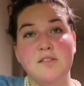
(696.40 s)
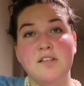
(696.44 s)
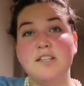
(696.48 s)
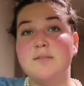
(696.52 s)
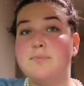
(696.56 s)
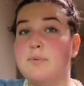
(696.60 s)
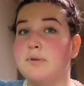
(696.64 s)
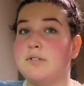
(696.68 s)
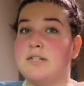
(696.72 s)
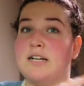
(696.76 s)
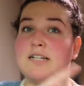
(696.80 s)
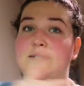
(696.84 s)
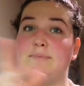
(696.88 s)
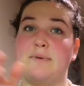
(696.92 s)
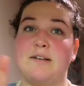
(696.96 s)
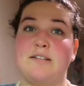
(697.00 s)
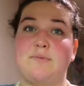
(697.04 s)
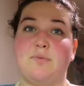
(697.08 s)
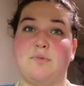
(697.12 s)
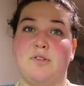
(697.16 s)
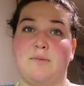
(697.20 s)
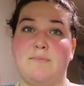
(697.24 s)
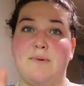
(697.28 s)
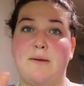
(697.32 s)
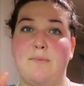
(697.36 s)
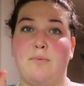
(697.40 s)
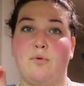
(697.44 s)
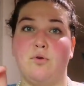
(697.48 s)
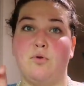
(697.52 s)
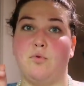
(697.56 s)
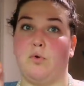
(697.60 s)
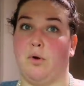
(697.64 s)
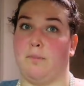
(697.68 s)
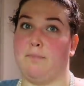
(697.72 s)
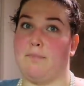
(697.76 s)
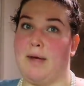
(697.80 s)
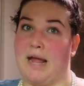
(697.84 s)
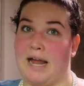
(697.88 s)
This book takes place where the people who
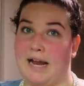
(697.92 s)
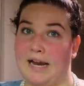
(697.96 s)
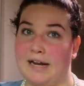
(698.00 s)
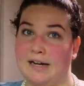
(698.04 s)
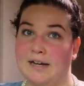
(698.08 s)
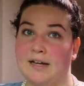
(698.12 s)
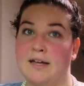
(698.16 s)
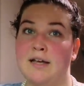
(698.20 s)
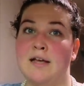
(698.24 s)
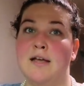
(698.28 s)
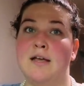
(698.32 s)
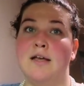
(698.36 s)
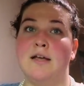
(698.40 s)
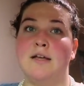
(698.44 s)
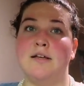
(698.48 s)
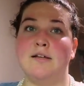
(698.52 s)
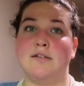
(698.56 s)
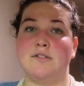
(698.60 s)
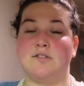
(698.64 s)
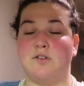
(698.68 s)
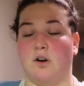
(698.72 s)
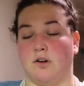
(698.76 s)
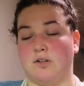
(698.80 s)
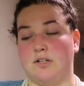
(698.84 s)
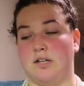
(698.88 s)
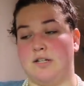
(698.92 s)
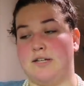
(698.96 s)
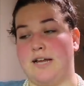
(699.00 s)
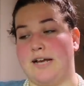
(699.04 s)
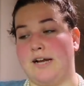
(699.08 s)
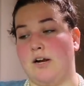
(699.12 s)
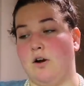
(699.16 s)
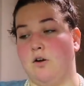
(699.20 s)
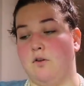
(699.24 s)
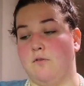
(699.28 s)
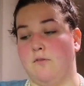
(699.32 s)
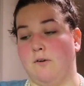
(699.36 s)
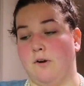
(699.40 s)
were made start to take
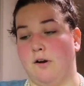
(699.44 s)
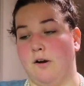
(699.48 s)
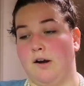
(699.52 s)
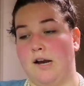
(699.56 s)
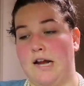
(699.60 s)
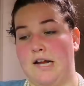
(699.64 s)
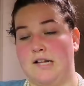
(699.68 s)
over.